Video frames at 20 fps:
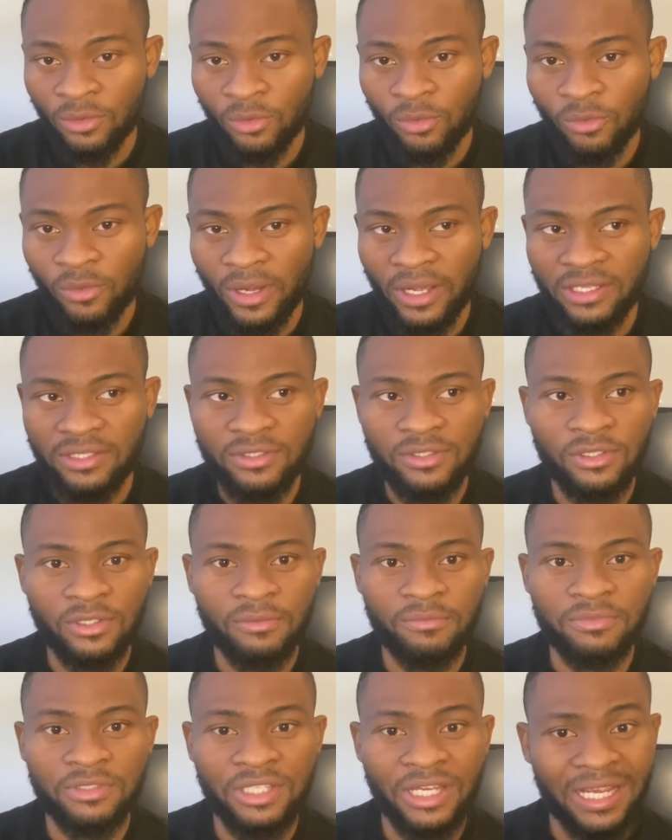while
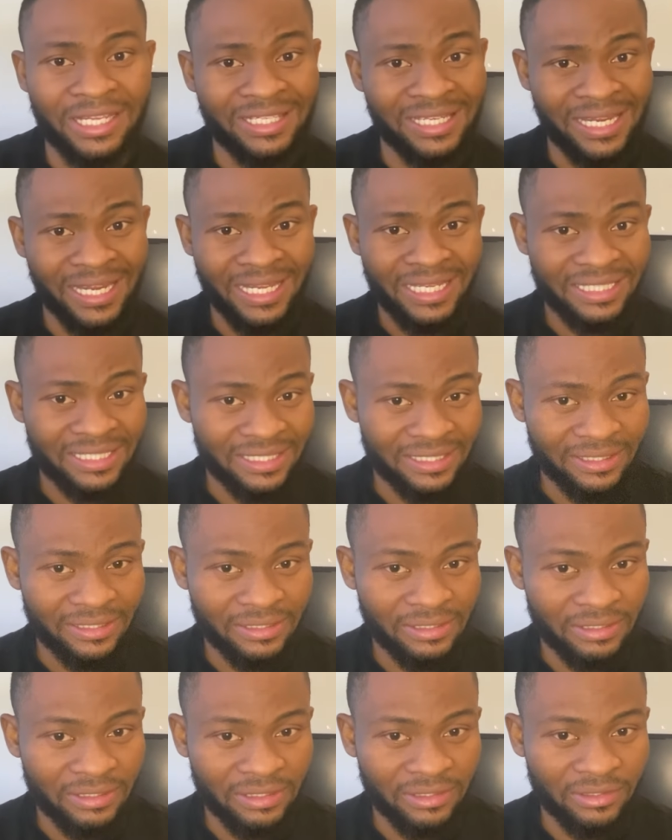some charge less,
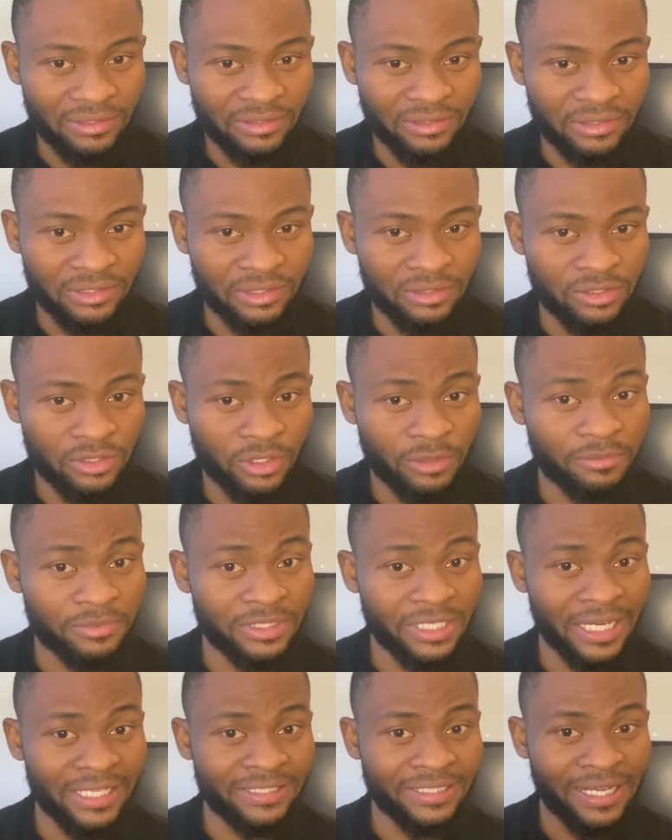some
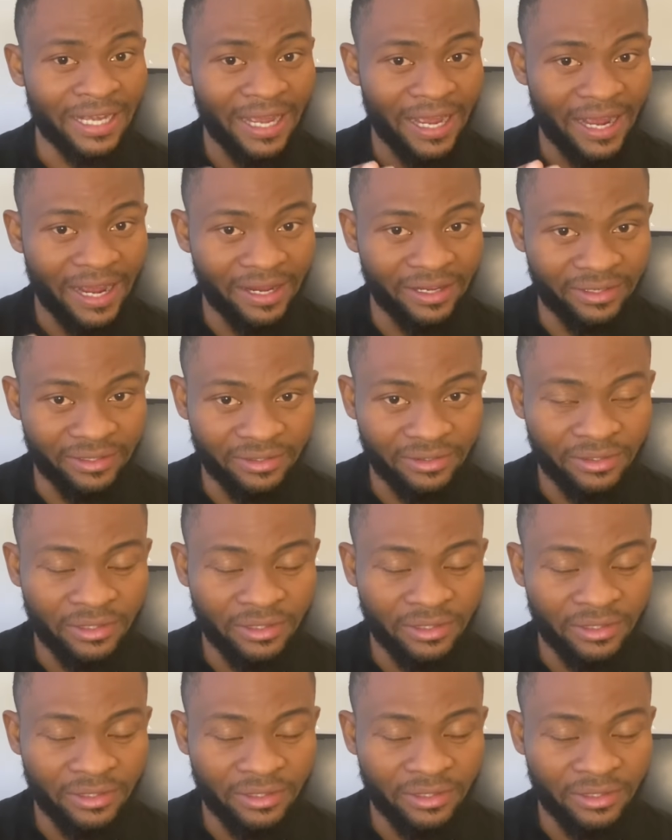charge higher.